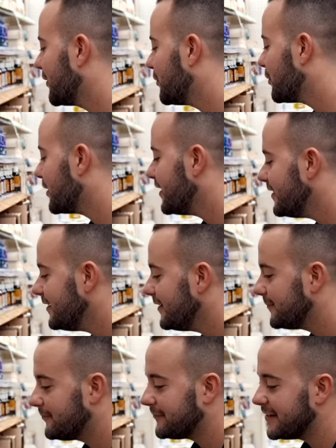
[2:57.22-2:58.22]
Courtney,
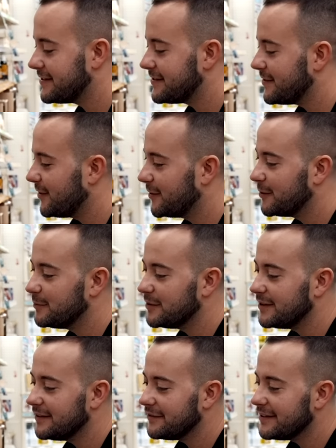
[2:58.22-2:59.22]
is not gonna
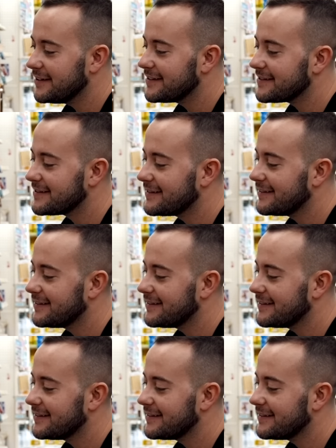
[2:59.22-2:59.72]
believe this.